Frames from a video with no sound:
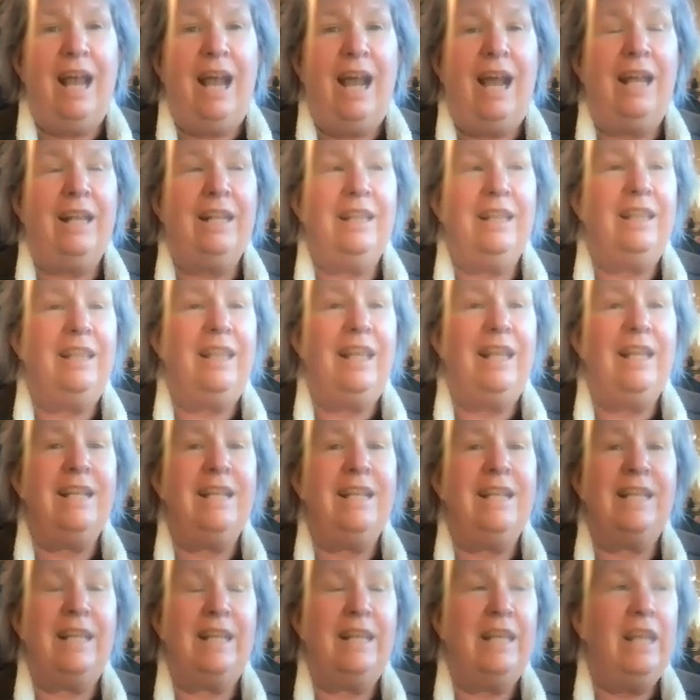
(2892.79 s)
on things
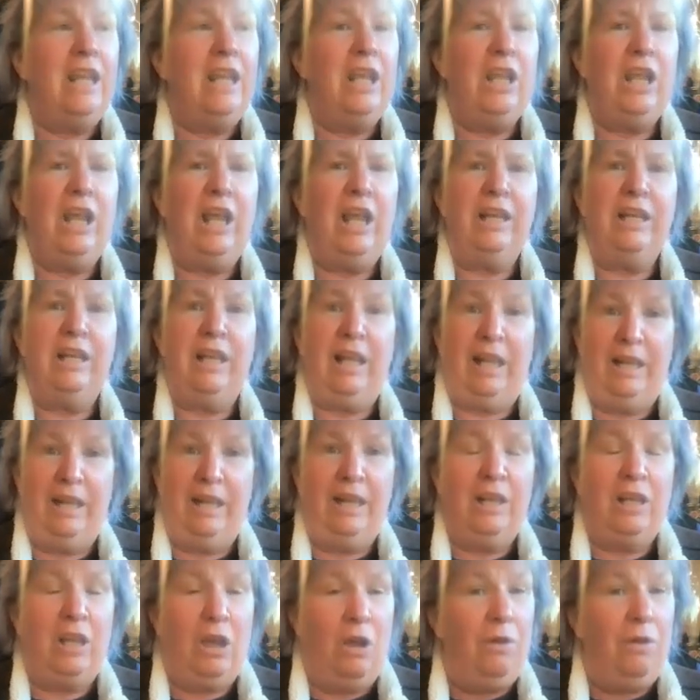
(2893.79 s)
that I
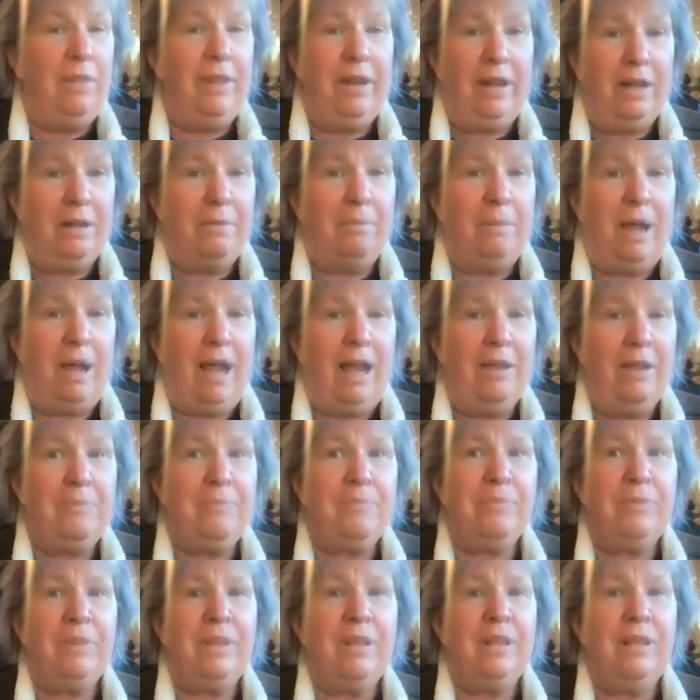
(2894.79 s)
didn't go there to buy,
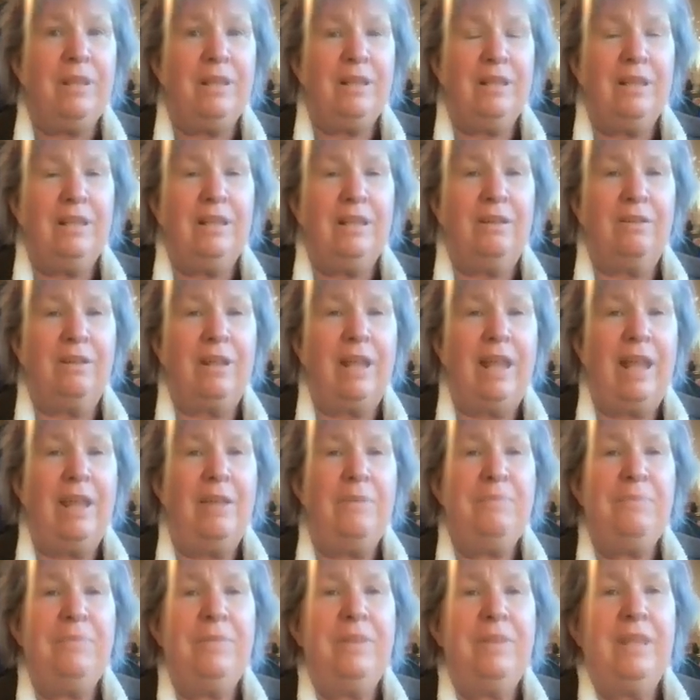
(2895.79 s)
okay?